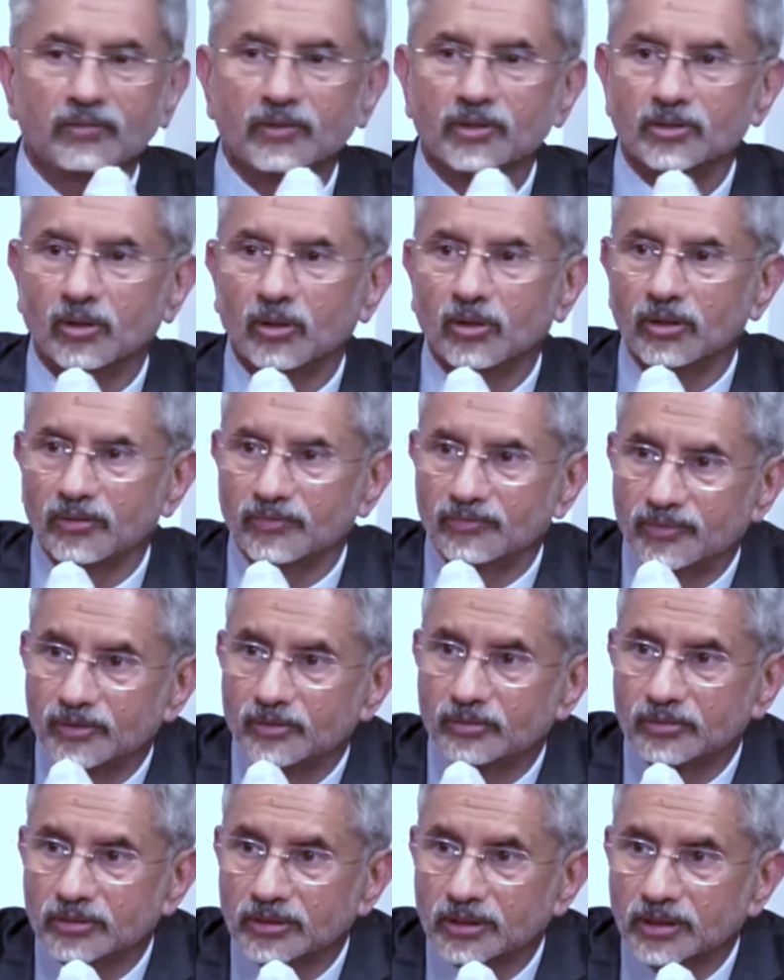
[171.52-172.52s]
being with all
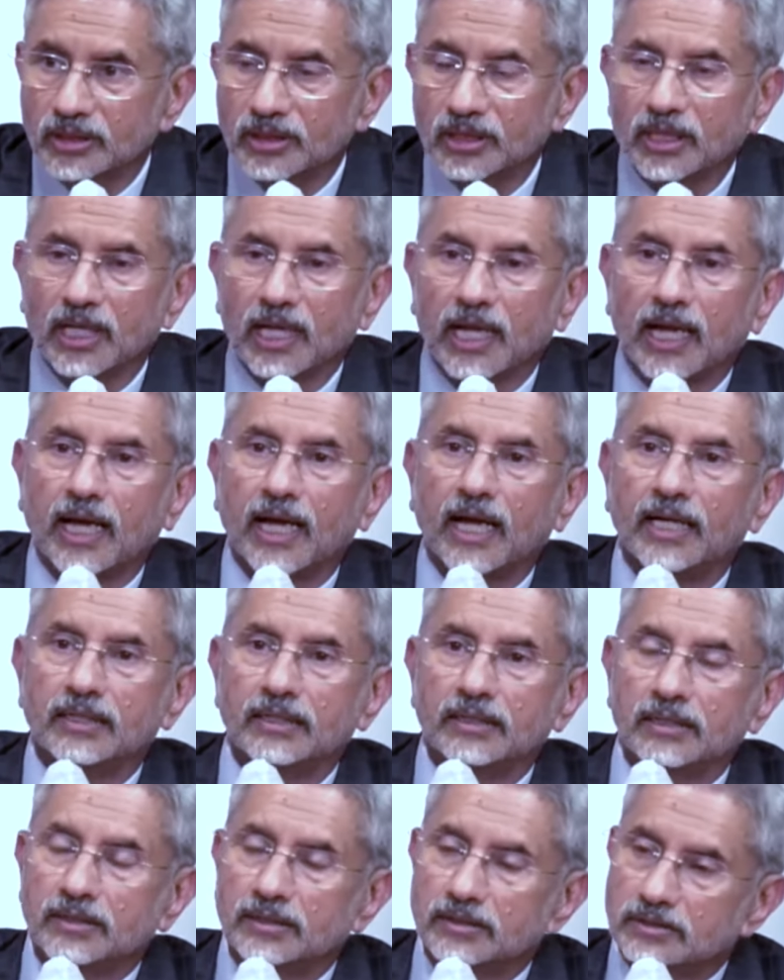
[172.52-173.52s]
of you,
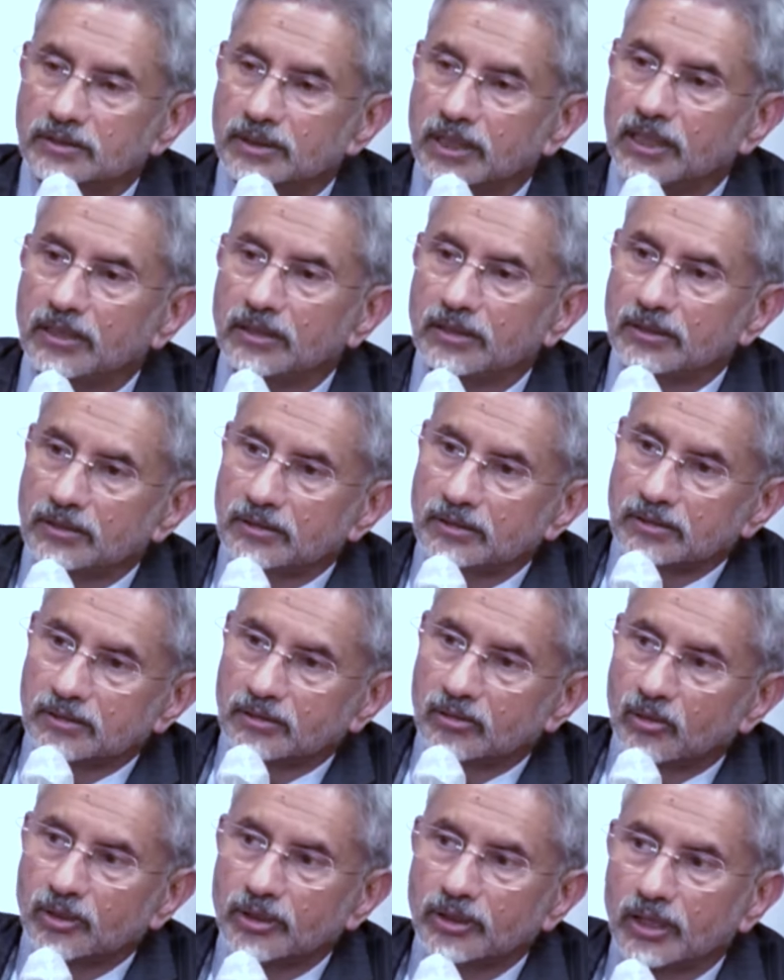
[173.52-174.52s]
and then
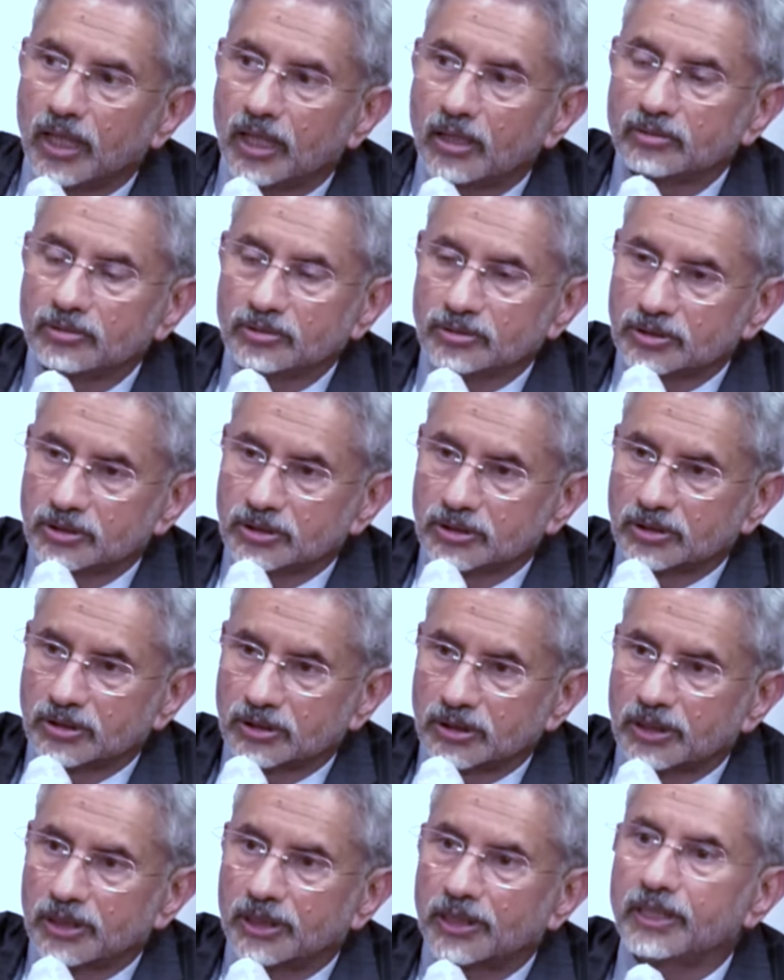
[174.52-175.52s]
going out
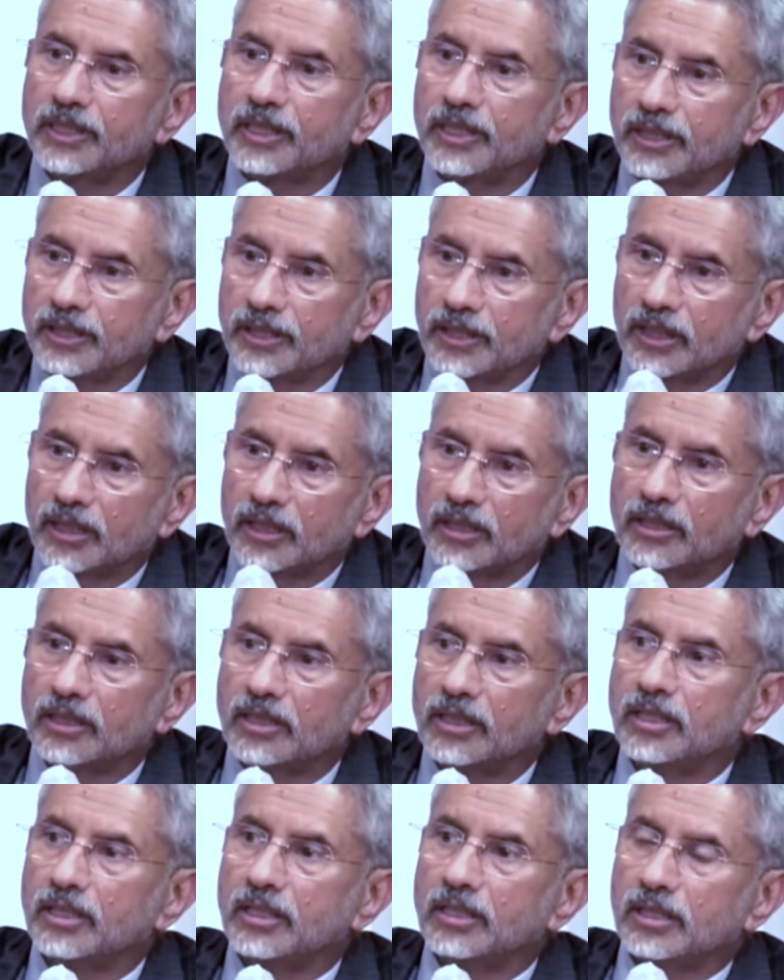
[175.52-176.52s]
in India,
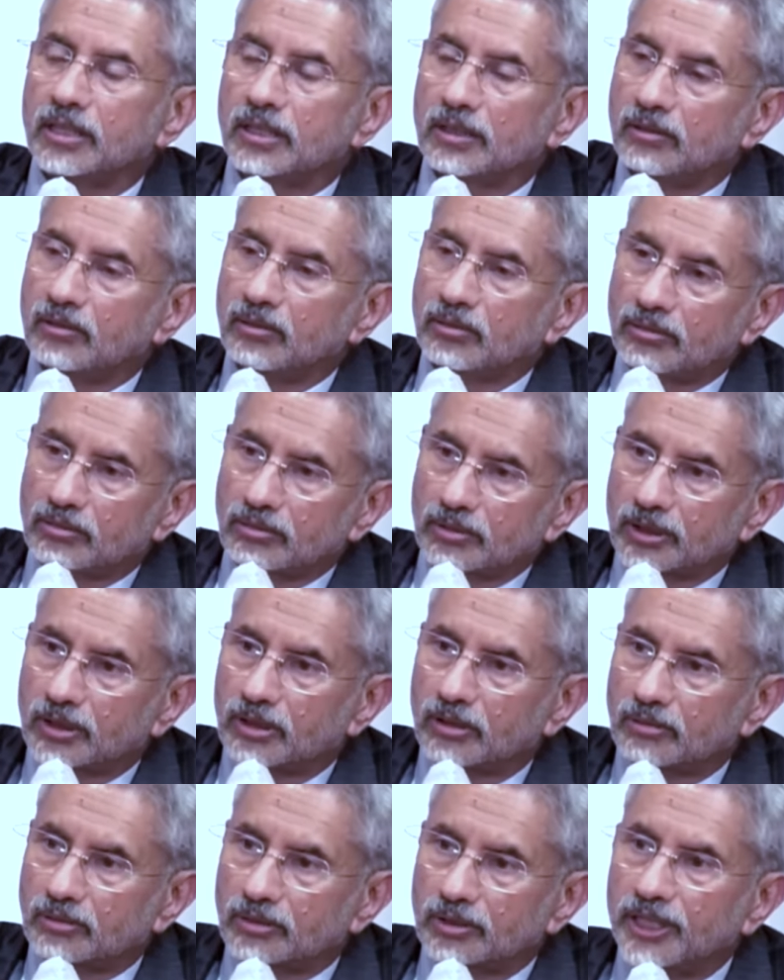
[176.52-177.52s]
look,
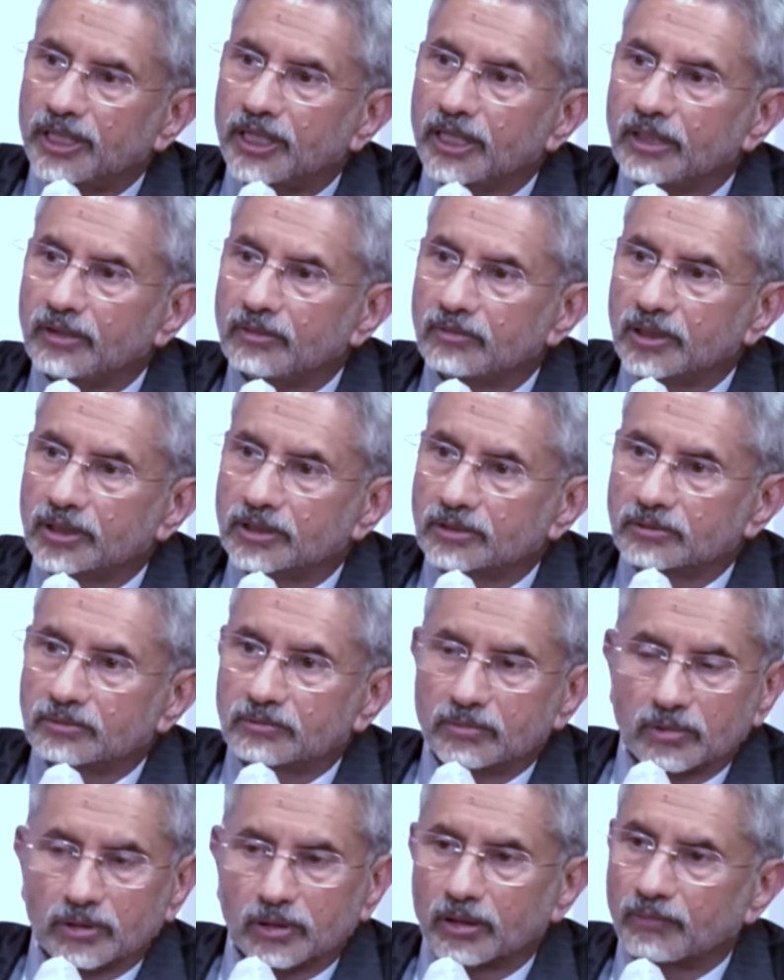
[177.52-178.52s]
you know, dealing with,
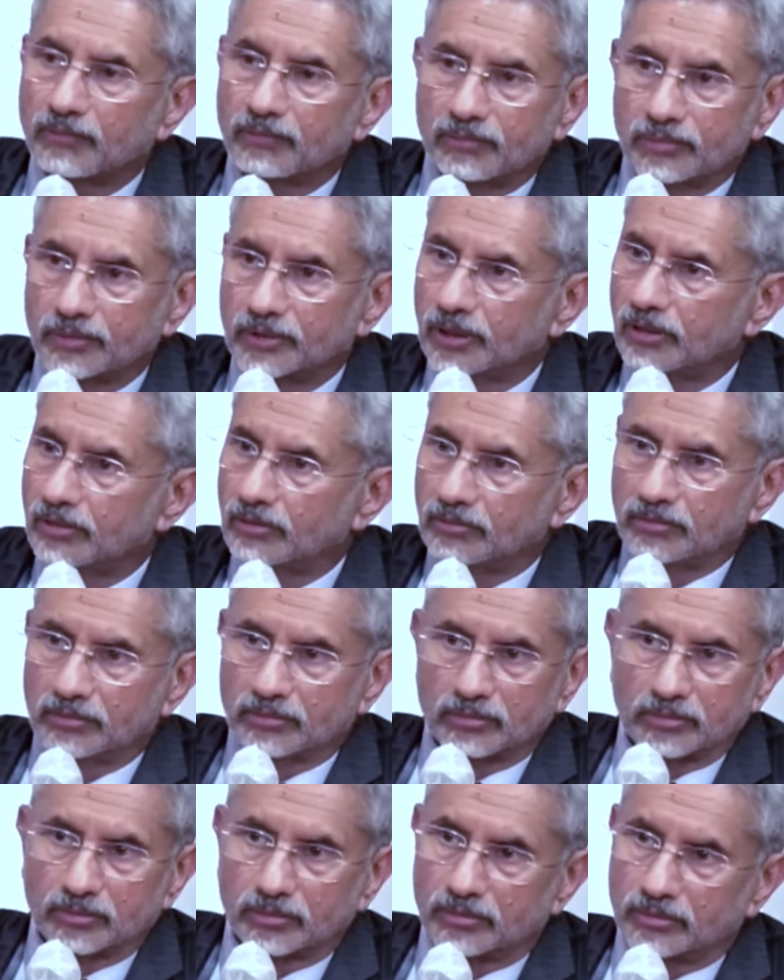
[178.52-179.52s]
you know,